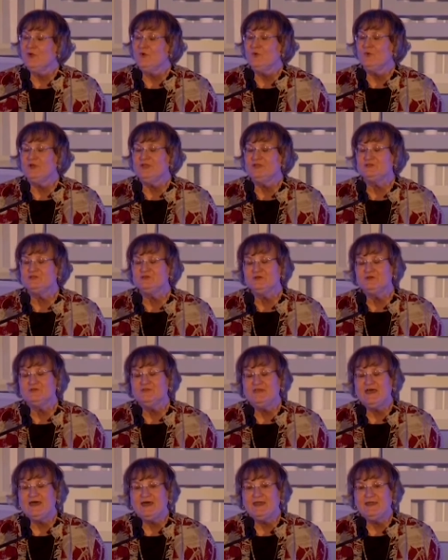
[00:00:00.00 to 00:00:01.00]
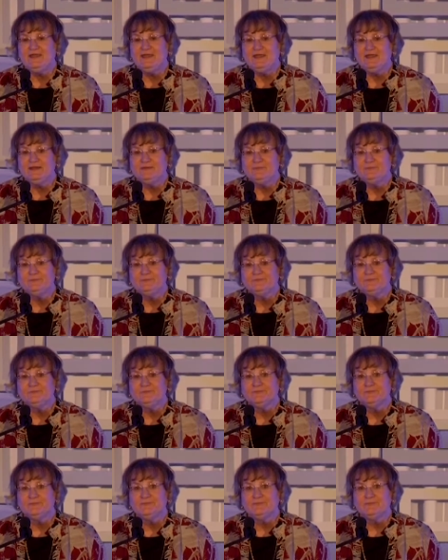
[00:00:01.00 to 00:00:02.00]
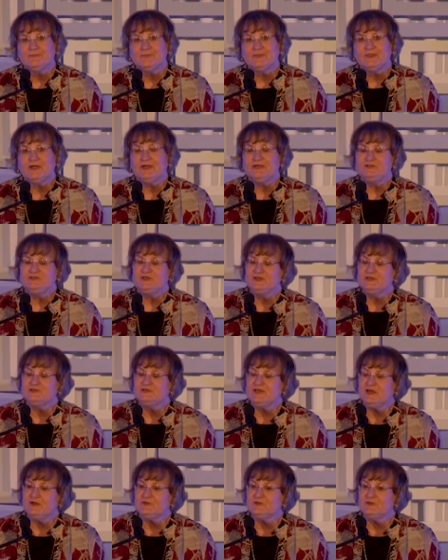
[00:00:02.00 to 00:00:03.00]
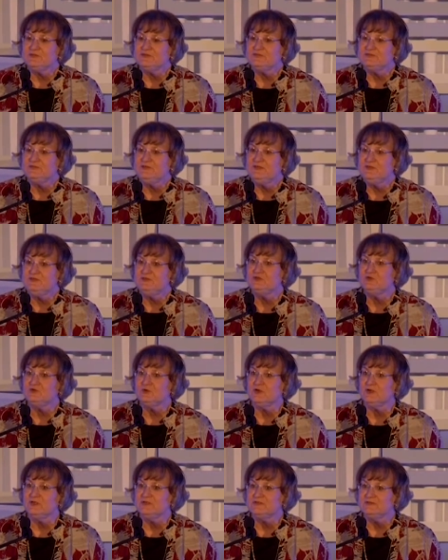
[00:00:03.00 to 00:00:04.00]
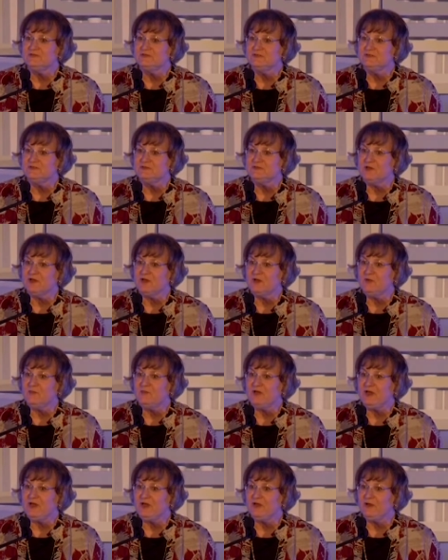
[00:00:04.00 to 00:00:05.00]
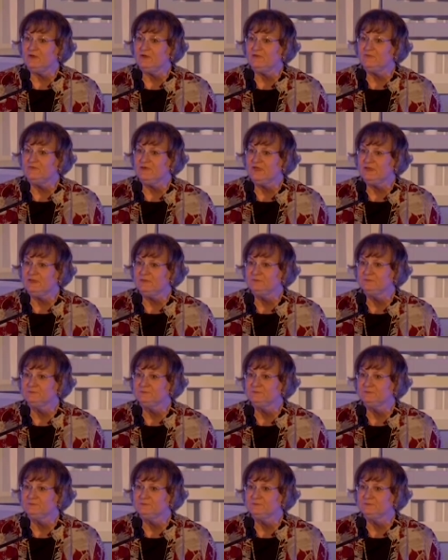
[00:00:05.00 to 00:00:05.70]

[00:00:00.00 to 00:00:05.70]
When I turned that in, I checked out Christine Jorgensen's autobiography.